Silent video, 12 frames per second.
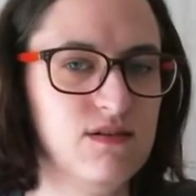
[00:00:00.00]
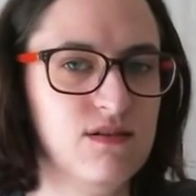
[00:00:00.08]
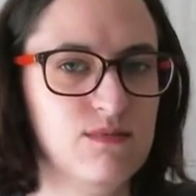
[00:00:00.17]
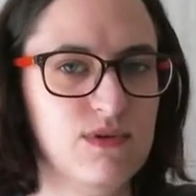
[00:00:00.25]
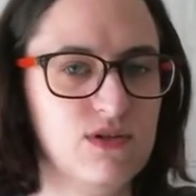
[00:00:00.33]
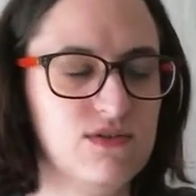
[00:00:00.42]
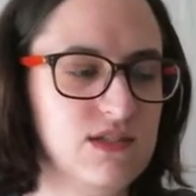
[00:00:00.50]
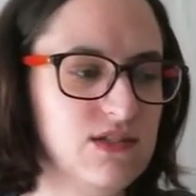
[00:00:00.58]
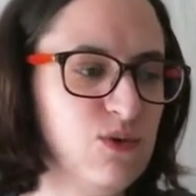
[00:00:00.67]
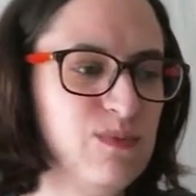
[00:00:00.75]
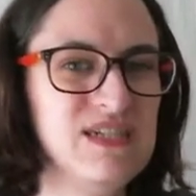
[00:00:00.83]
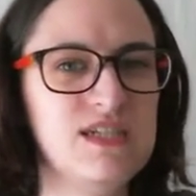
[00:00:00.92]
because it's
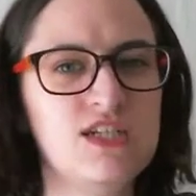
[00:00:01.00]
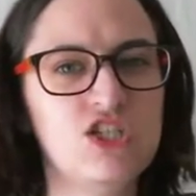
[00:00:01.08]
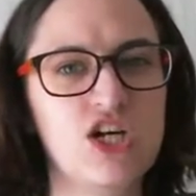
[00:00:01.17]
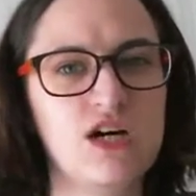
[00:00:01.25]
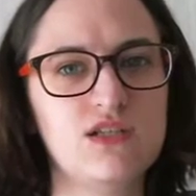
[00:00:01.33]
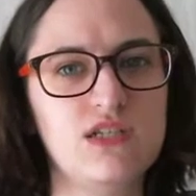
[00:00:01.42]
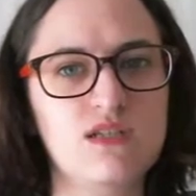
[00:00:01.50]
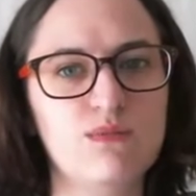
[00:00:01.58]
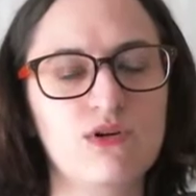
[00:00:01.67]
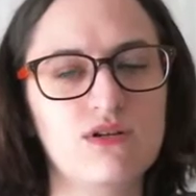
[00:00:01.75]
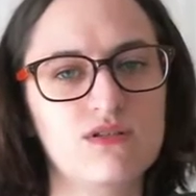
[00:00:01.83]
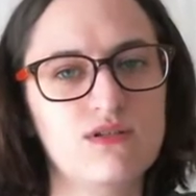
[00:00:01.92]
completely charted,
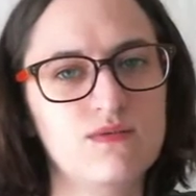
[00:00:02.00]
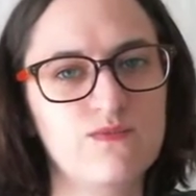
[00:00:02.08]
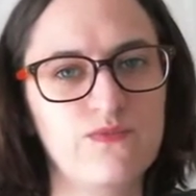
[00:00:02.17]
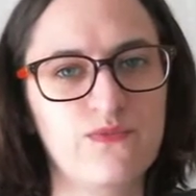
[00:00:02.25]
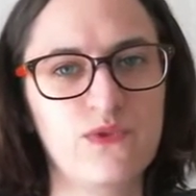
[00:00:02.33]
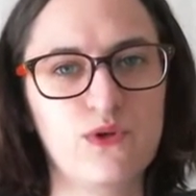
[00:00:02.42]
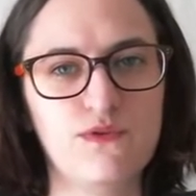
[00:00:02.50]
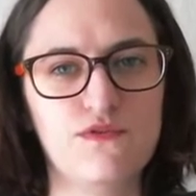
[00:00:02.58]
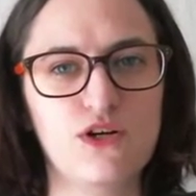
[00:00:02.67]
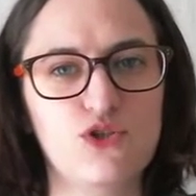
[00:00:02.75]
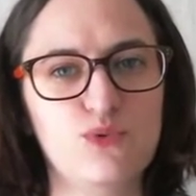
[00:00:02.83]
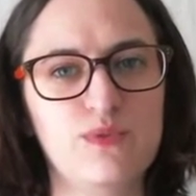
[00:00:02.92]
but you've
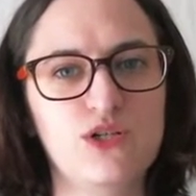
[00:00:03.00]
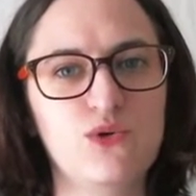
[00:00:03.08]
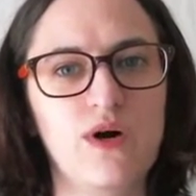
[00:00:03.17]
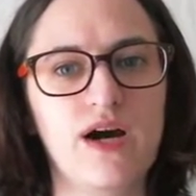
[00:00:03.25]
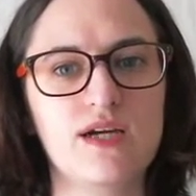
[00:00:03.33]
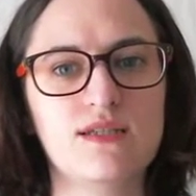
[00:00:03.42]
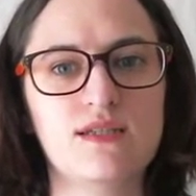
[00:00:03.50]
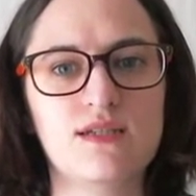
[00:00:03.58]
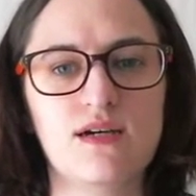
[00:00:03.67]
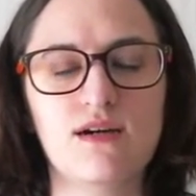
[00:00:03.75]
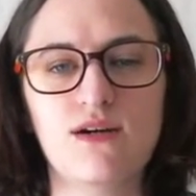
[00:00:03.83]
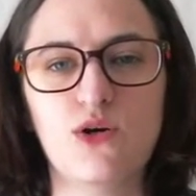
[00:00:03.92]
got to be quite
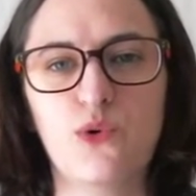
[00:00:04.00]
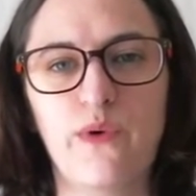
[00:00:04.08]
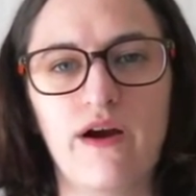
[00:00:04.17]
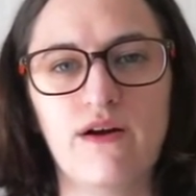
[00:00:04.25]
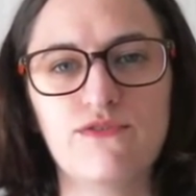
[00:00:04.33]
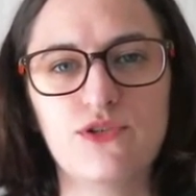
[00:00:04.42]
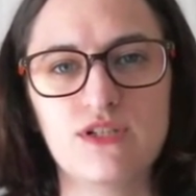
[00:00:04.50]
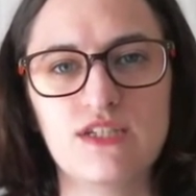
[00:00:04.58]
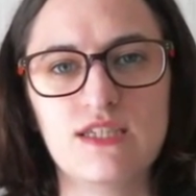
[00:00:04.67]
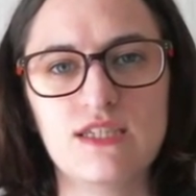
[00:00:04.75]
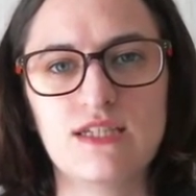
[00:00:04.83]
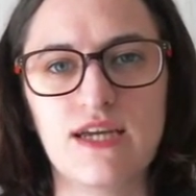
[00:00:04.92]
aware of your
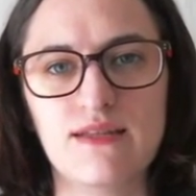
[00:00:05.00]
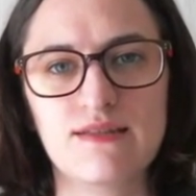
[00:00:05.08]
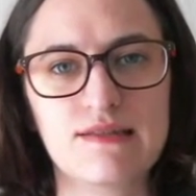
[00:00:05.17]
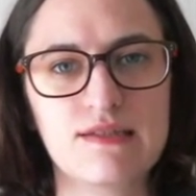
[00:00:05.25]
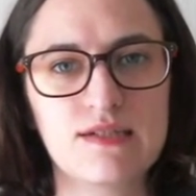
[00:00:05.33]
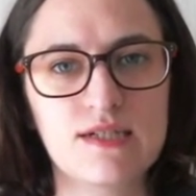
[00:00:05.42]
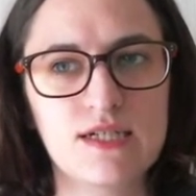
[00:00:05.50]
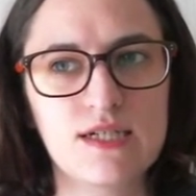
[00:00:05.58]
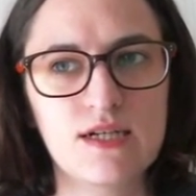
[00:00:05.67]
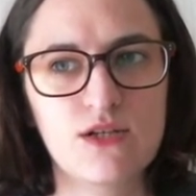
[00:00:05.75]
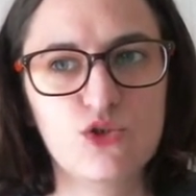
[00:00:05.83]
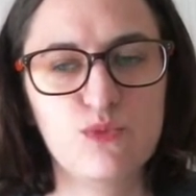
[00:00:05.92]
knitting and
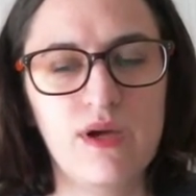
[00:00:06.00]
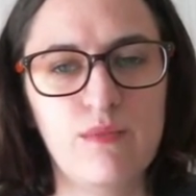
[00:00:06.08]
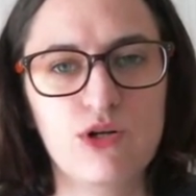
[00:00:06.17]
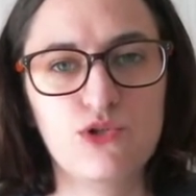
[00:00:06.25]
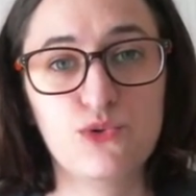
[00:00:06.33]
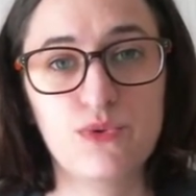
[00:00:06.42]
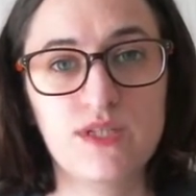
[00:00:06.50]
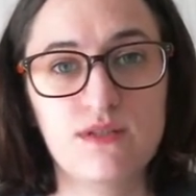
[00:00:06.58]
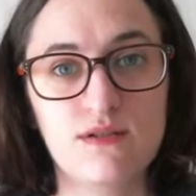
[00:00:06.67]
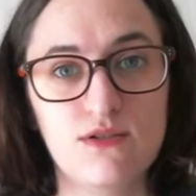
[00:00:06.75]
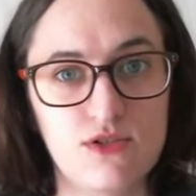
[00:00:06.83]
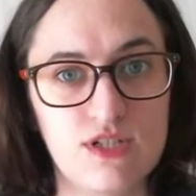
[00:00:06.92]
to be able to read
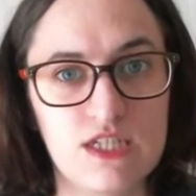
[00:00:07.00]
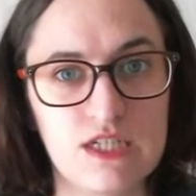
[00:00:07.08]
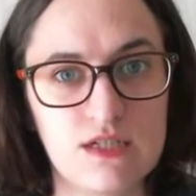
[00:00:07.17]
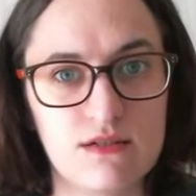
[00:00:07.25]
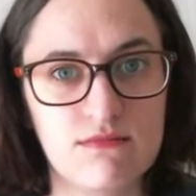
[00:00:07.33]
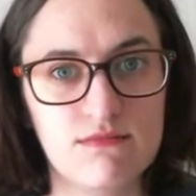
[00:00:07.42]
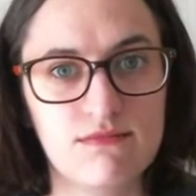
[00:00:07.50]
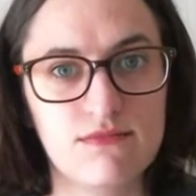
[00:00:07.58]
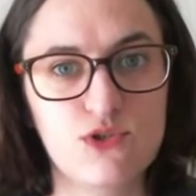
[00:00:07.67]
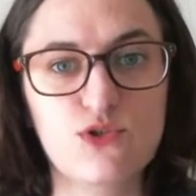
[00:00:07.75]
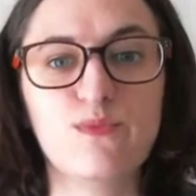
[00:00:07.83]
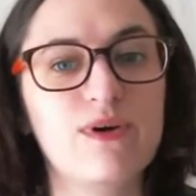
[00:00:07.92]
your knitting
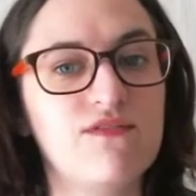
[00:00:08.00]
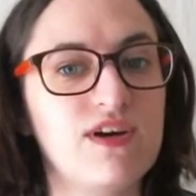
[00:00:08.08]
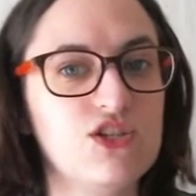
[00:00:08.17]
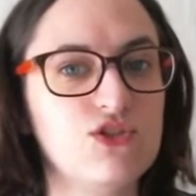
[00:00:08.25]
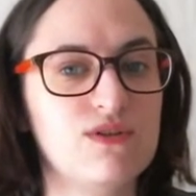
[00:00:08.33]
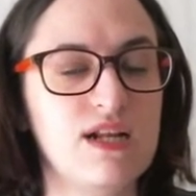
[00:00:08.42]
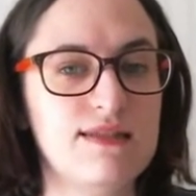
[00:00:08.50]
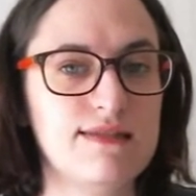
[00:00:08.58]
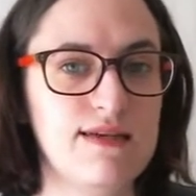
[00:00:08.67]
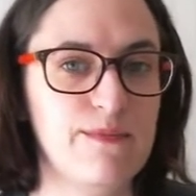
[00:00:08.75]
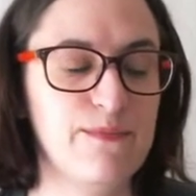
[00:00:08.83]
to make that shawl, I'd say.